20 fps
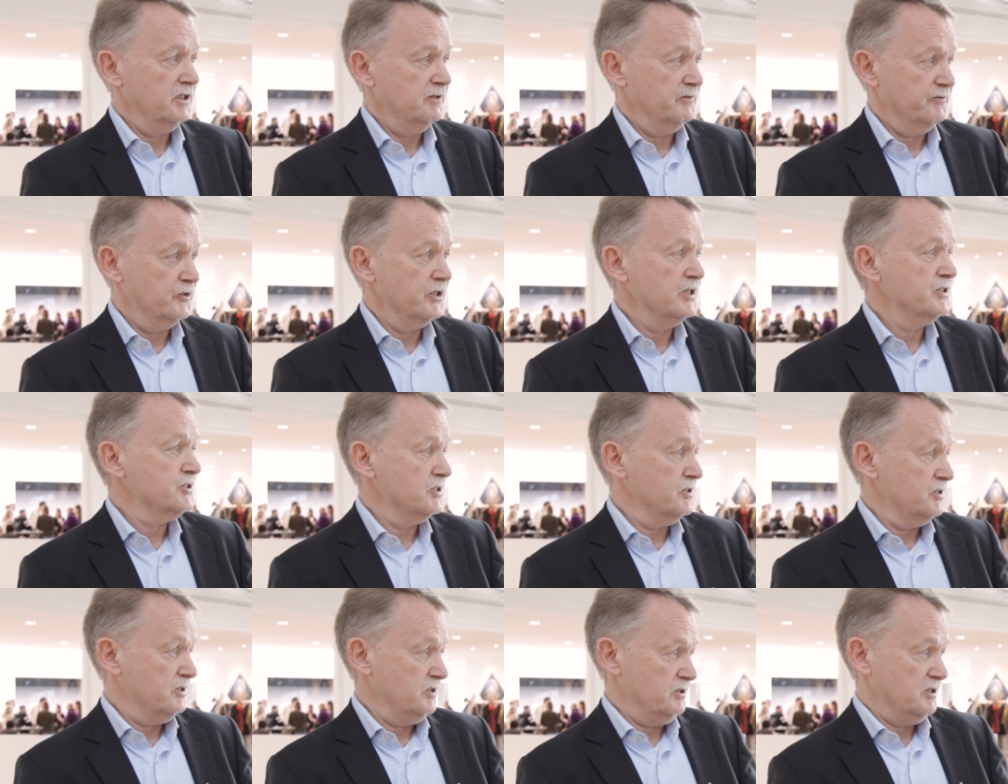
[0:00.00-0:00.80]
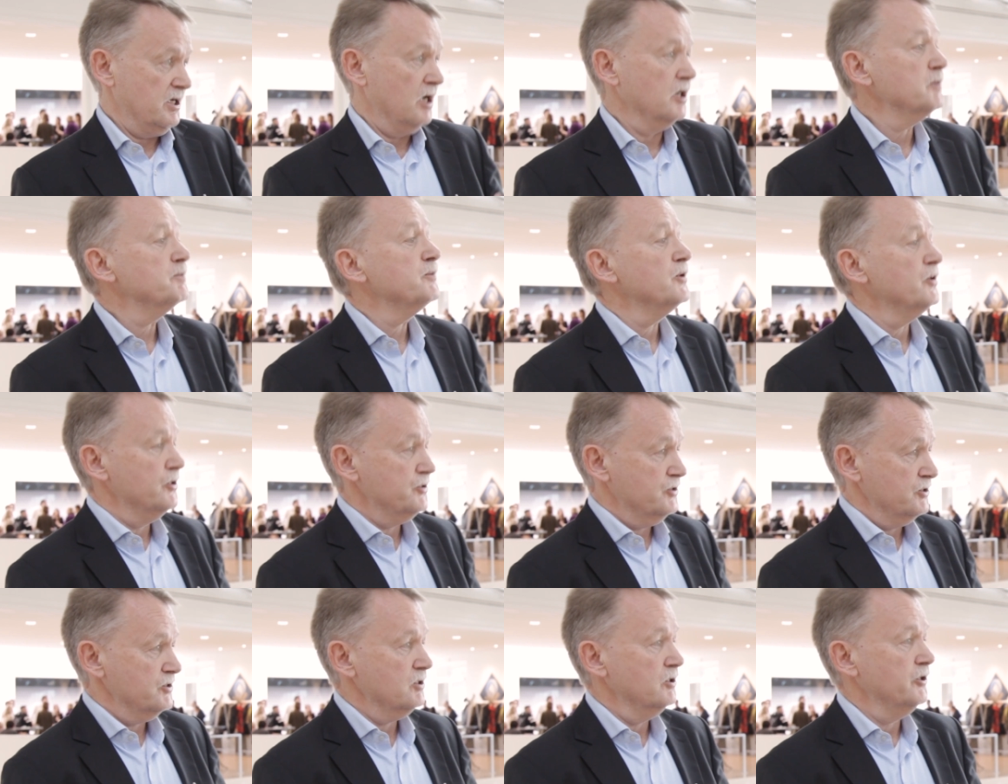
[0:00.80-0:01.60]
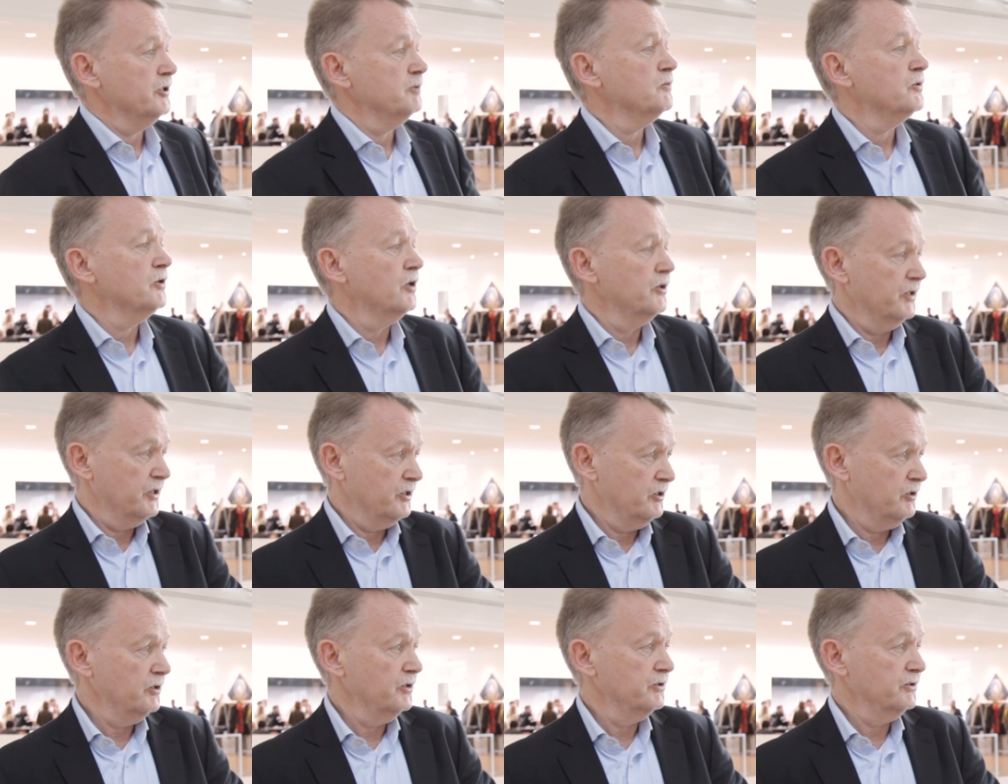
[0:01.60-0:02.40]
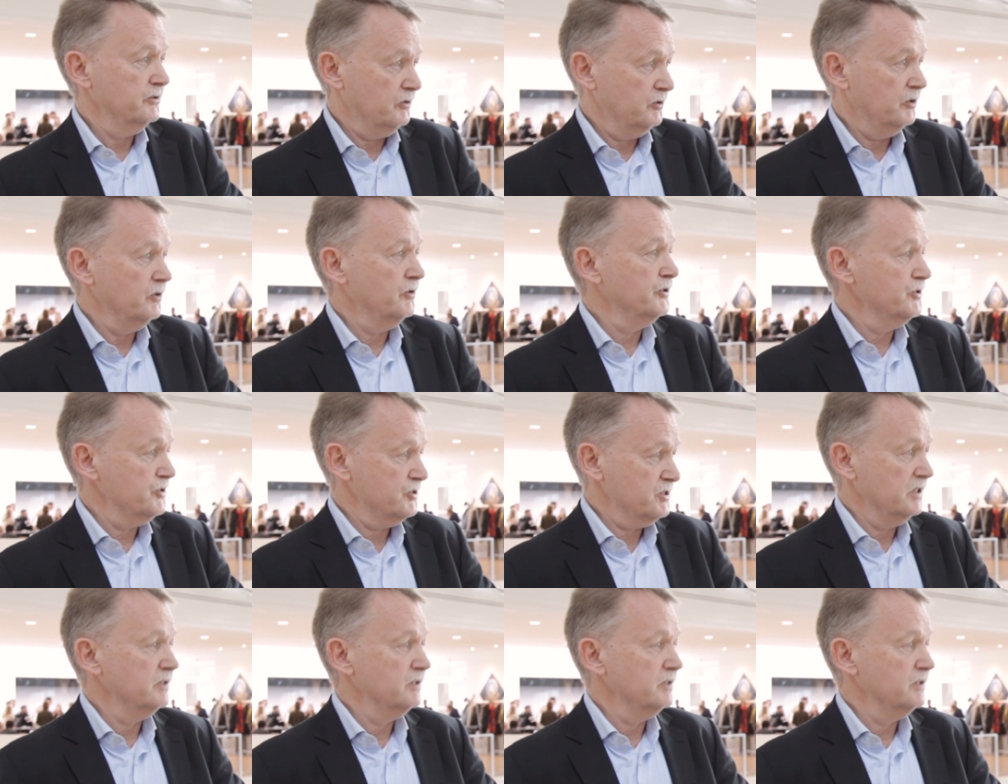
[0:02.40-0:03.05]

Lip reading: For instance, younger persons learn more than olders